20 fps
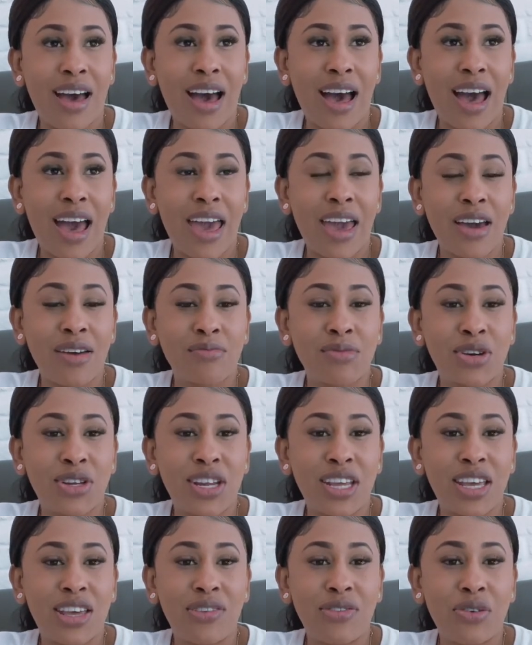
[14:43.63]
I am
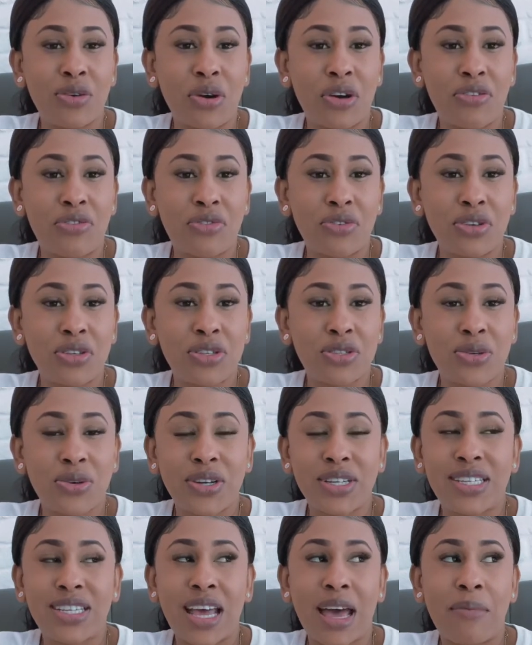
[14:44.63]
gonna give you a full
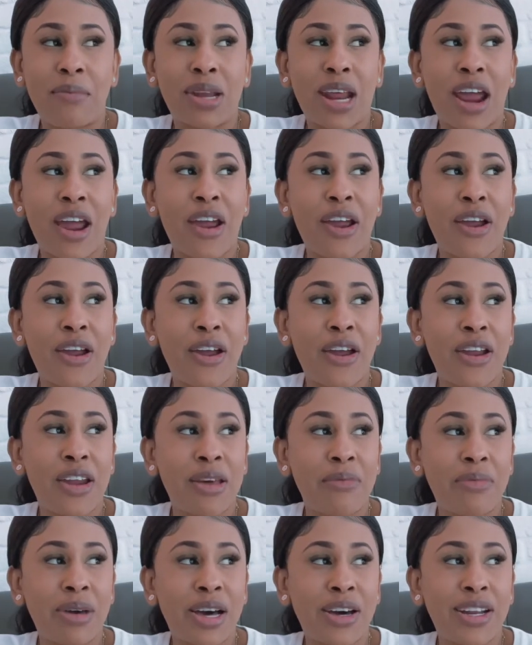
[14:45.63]
story time, but I heard
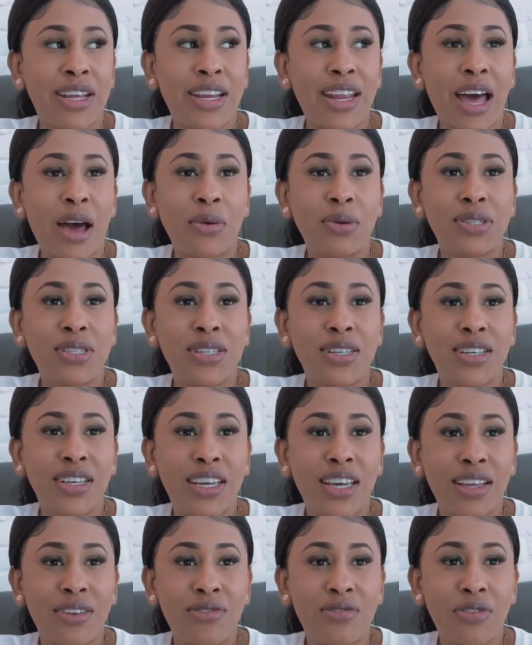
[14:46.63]
about it. I was
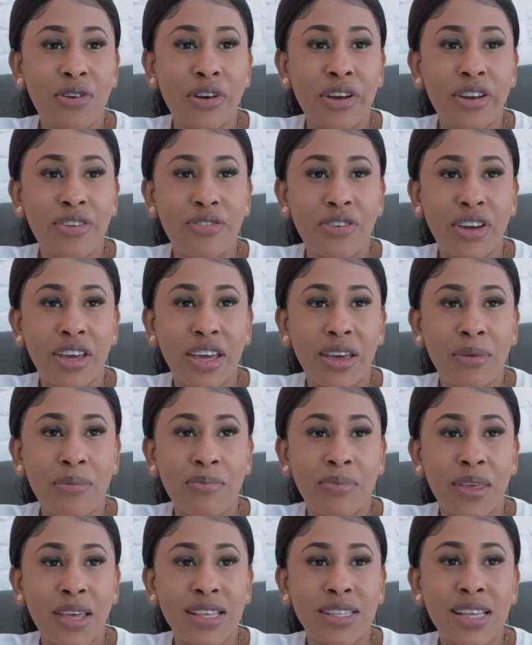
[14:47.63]
looking for it for
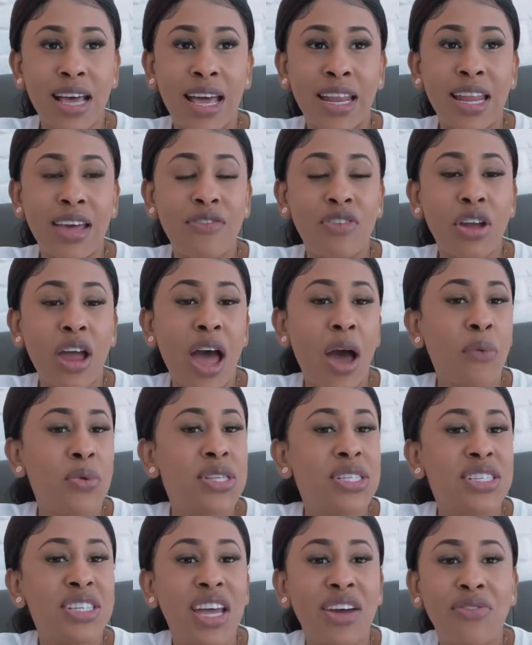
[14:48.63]
him because I never, I
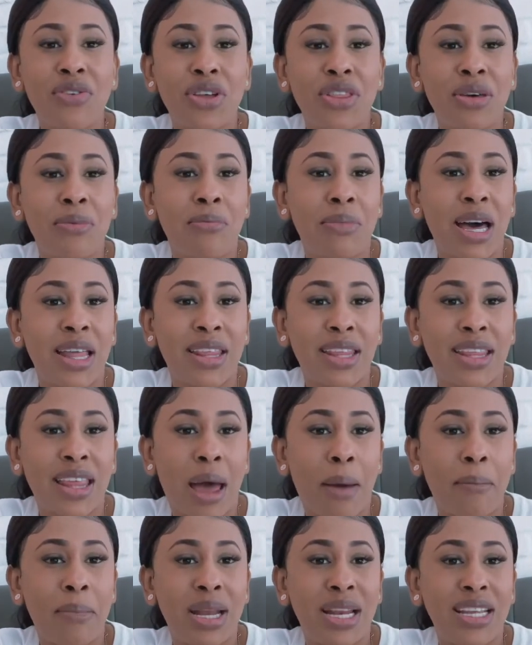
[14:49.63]
was never the mother
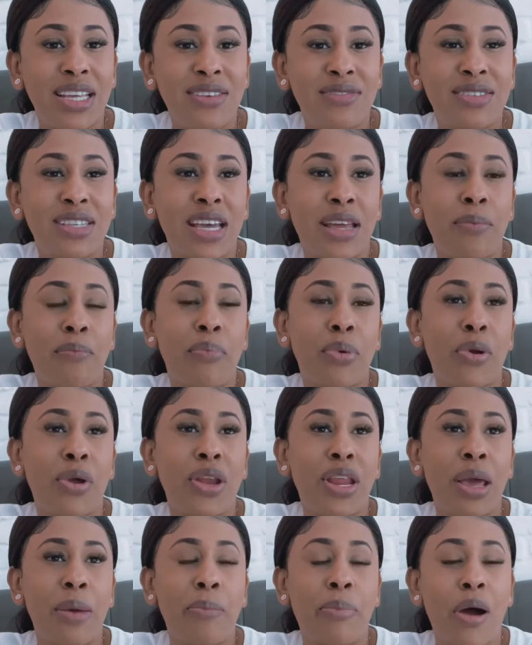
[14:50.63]
that believes in
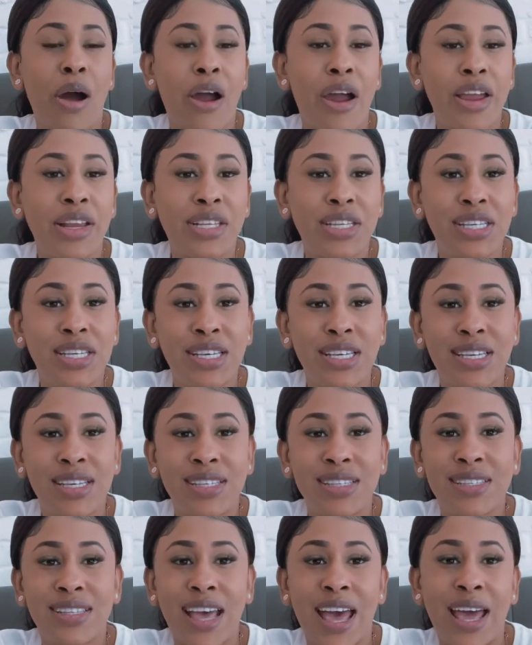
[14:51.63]
birthday
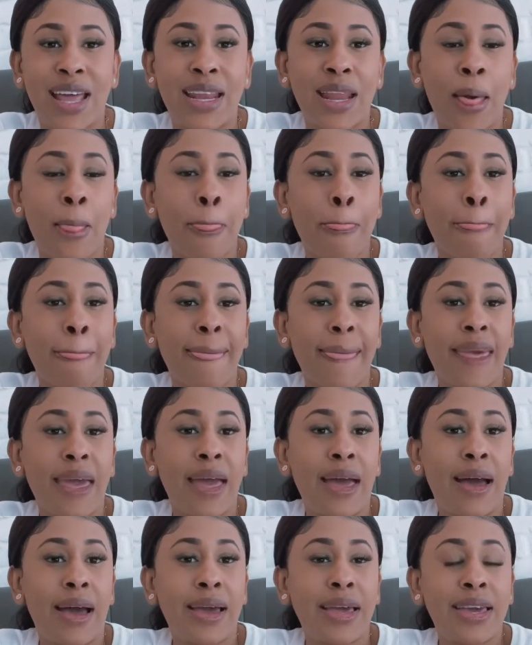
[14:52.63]
parties and
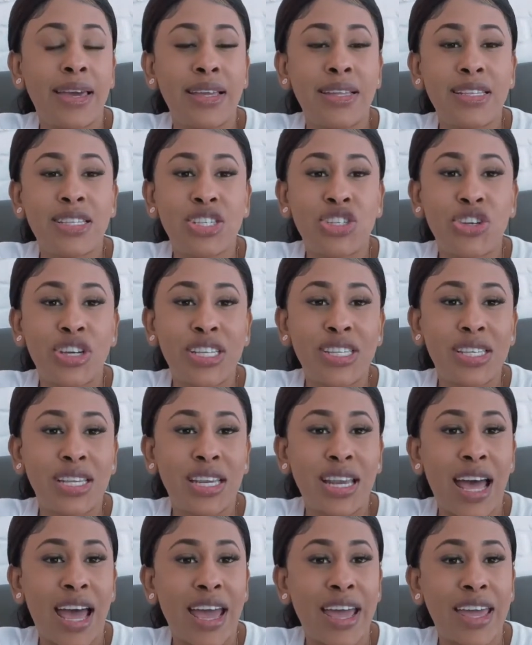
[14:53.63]
kids
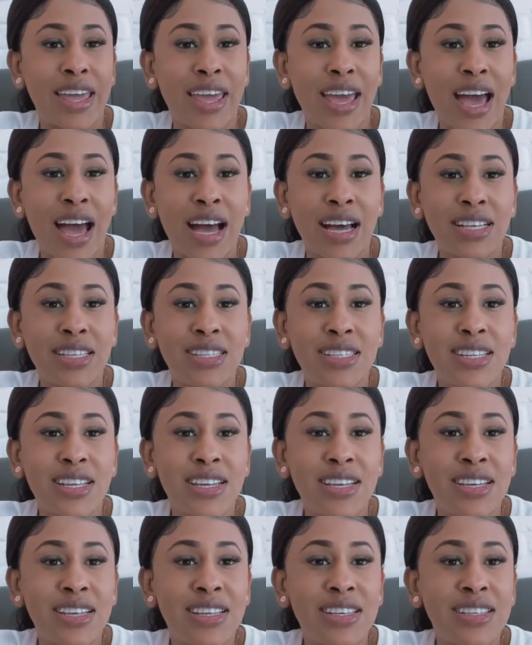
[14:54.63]
dressing like
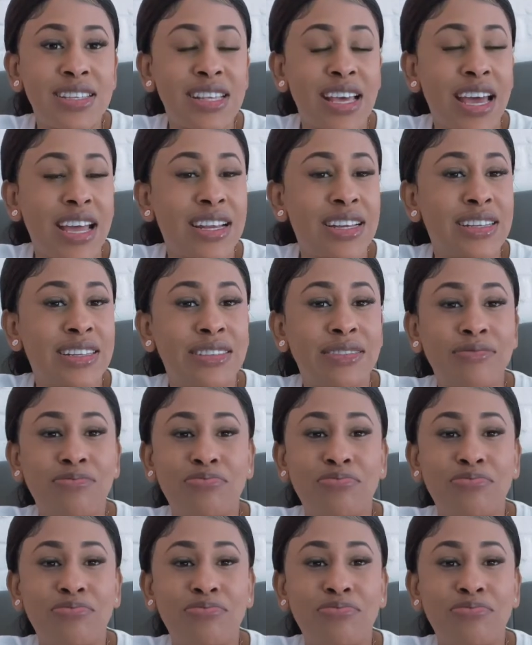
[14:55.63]
gangsters and